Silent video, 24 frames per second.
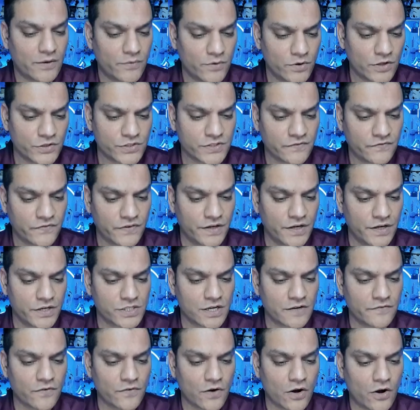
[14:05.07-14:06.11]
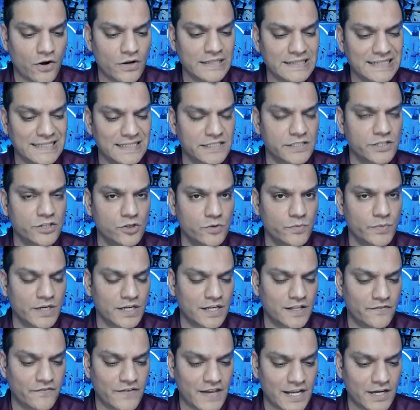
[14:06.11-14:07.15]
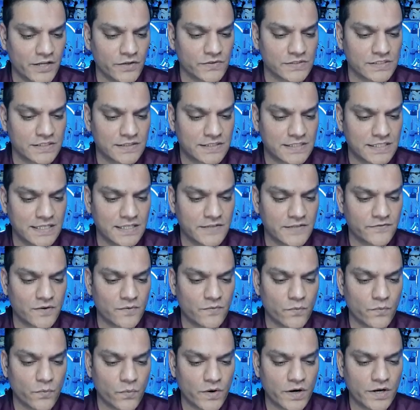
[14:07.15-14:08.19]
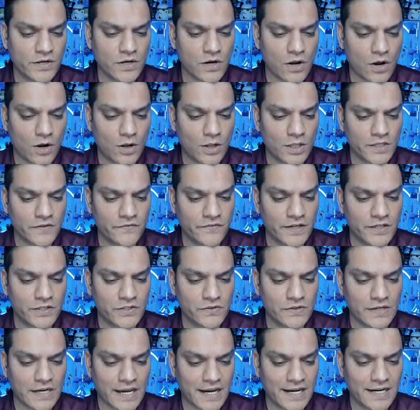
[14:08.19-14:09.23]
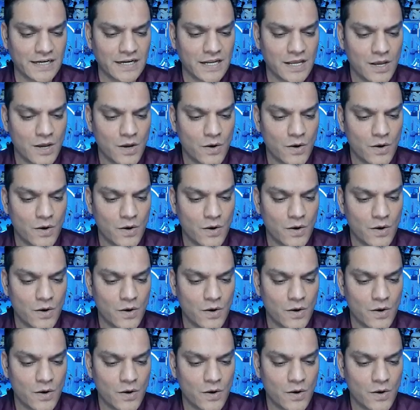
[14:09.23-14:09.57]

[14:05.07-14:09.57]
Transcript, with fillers: want to also finish off on these numerical values. You see it's from 1 all the way to 9.